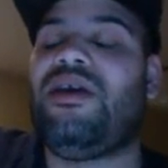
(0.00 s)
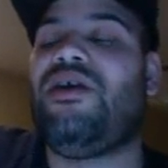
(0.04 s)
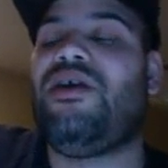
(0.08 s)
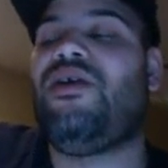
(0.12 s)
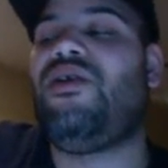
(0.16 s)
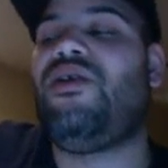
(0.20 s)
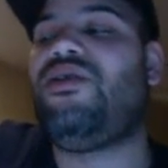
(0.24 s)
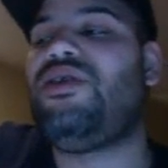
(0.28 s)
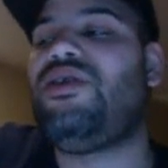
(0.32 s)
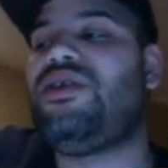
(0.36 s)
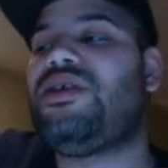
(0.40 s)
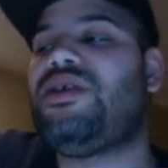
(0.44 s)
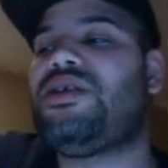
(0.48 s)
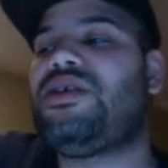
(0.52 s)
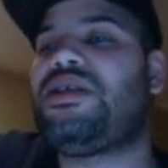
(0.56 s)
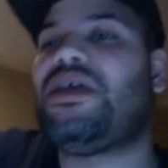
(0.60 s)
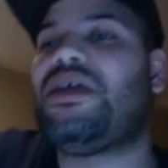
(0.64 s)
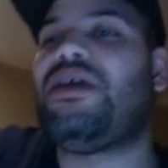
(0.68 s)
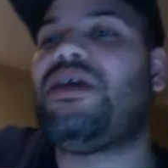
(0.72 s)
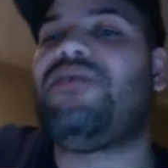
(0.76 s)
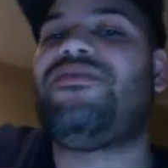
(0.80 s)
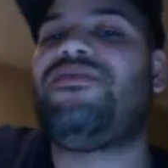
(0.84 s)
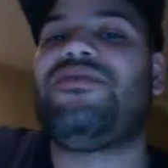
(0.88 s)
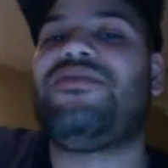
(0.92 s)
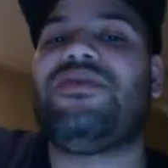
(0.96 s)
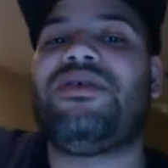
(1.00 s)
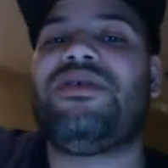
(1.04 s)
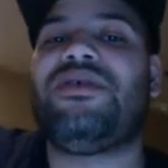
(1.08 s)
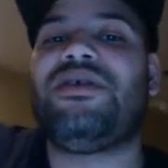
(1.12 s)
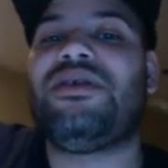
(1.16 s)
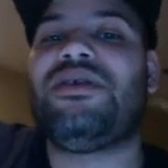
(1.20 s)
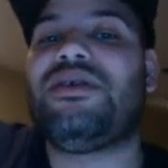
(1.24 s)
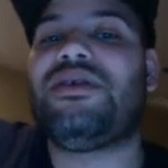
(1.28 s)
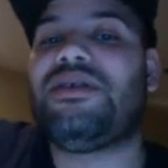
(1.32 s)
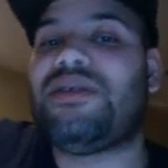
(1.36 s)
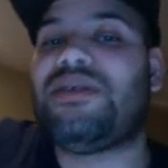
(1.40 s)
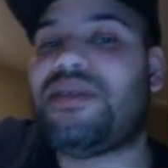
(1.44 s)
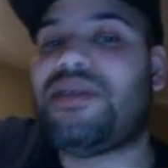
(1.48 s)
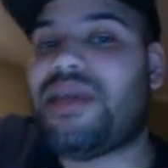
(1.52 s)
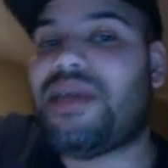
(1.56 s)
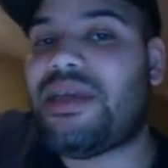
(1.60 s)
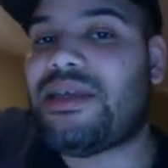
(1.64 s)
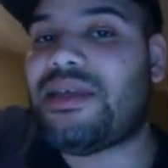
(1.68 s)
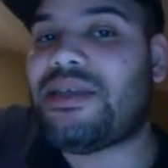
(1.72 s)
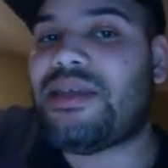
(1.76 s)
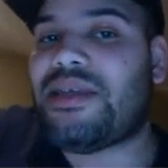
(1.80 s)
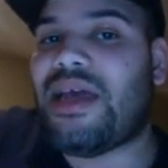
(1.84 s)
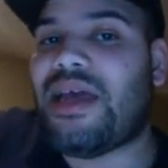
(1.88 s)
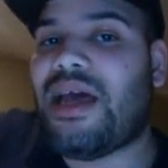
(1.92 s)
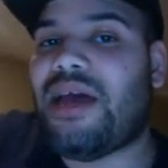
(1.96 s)
All of this stuff
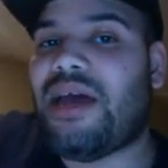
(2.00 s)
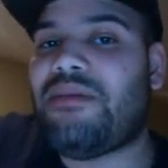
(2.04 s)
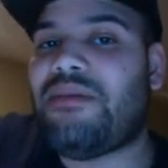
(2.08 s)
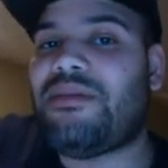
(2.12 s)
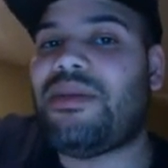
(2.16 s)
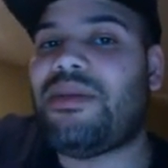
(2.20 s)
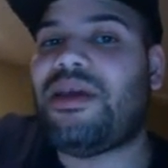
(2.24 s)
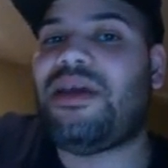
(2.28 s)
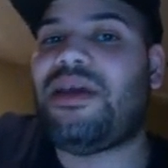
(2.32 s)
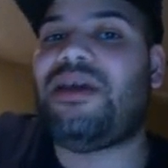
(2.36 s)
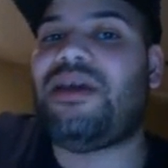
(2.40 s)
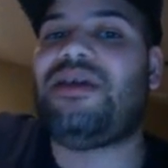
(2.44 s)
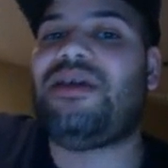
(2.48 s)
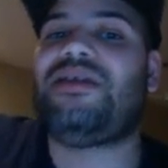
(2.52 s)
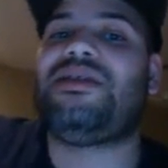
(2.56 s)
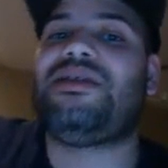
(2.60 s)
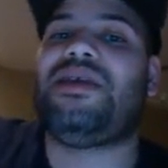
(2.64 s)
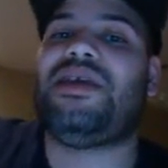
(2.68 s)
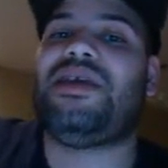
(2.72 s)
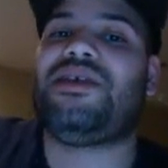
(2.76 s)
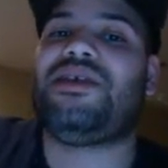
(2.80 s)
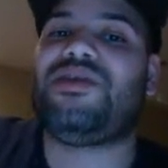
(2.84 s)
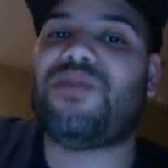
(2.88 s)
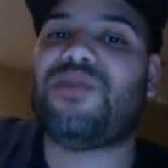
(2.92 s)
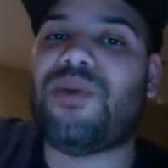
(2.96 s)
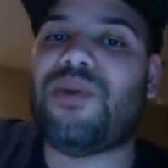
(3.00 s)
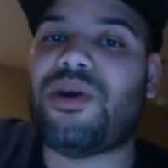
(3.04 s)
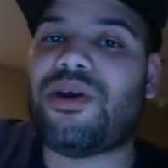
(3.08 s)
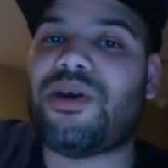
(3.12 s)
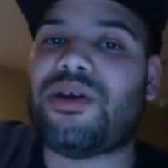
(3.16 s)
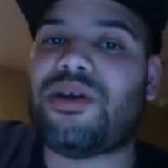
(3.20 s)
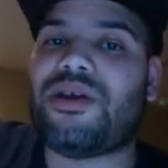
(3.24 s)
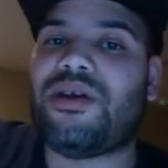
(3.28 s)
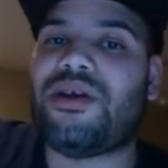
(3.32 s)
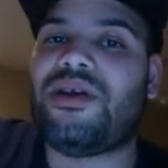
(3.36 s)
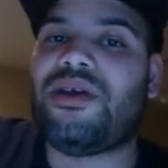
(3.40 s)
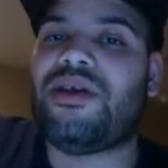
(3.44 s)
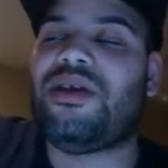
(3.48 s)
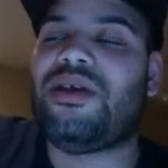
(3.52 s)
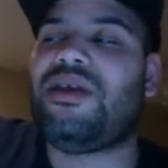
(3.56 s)
takes time and it takes work.